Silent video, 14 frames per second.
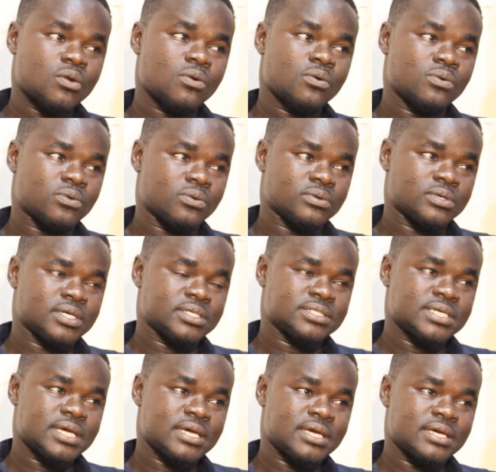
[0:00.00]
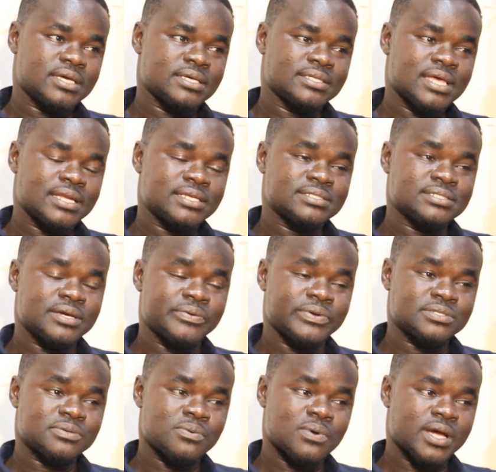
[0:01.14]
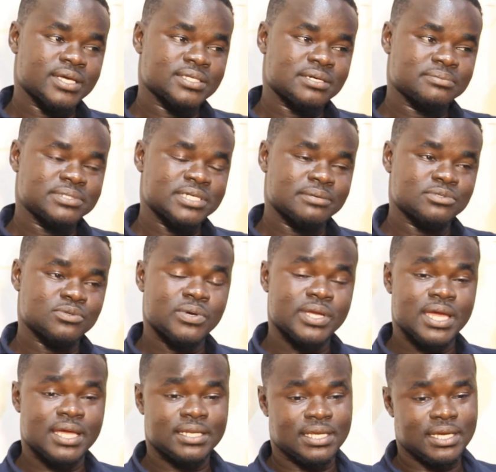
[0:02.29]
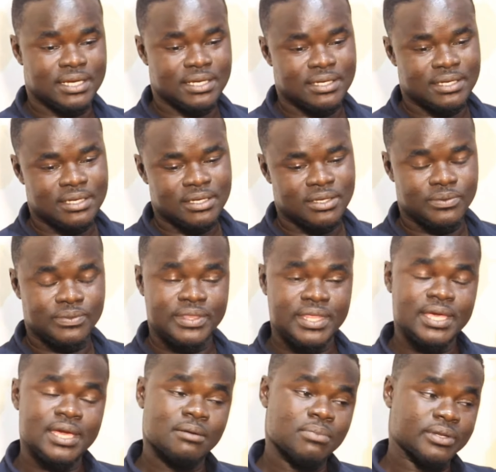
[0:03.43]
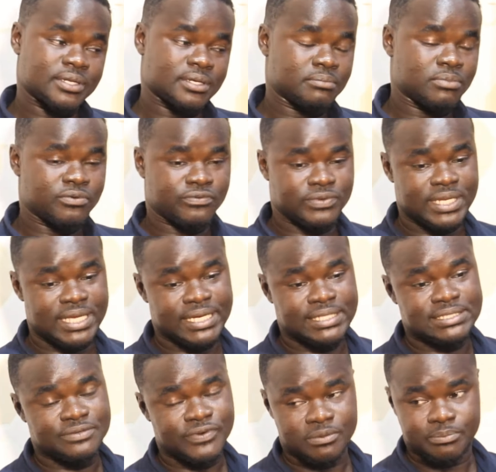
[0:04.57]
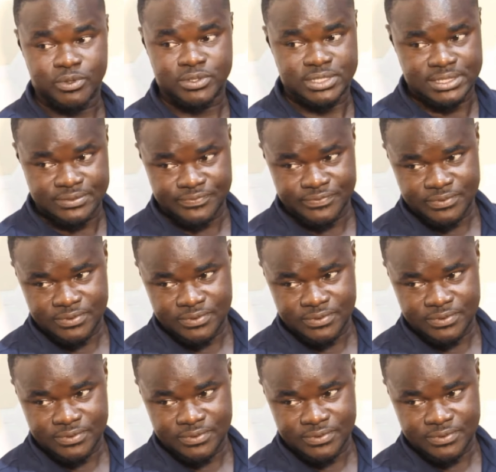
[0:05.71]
Oh, it's that is the reason why sometimes we are there. You think about the both negative and positive.